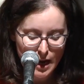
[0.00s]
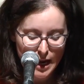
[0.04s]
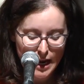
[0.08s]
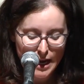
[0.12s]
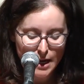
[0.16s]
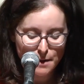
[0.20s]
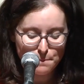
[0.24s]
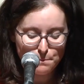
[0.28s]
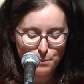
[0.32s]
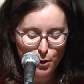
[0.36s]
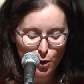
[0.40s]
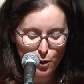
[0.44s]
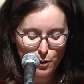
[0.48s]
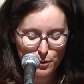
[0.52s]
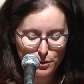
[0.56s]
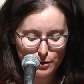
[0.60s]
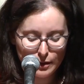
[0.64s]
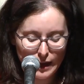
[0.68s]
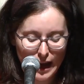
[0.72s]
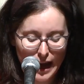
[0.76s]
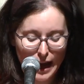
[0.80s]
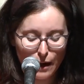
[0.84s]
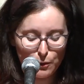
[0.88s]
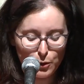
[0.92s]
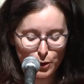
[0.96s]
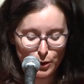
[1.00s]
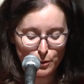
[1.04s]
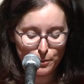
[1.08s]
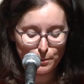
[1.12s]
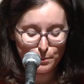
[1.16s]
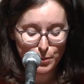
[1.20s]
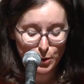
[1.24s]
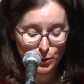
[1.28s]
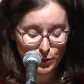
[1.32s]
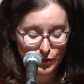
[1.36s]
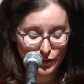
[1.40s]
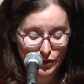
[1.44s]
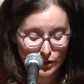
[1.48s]
in both our
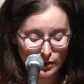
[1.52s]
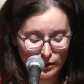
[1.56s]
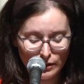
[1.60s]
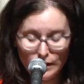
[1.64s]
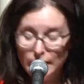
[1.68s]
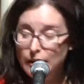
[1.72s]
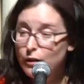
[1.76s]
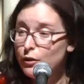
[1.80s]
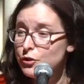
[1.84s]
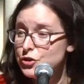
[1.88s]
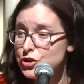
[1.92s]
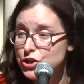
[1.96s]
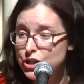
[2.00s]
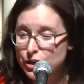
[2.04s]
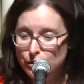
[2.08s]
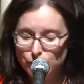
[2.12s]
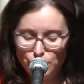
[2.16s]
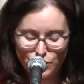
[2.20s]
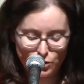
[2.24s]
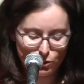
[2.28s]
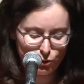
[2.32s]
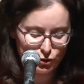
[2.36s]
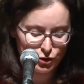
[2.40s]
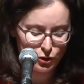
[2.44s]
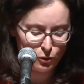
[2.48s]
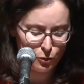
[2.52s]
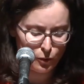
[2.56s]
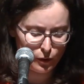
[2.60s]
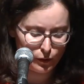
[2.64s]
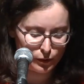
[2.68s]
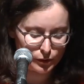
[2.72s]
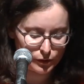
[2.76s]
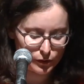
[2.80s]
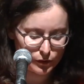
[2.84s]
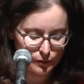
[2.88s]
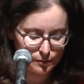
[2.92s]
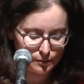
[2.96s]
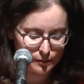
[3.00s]
personal and our shared social
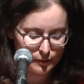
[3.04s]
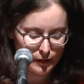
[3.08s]
world.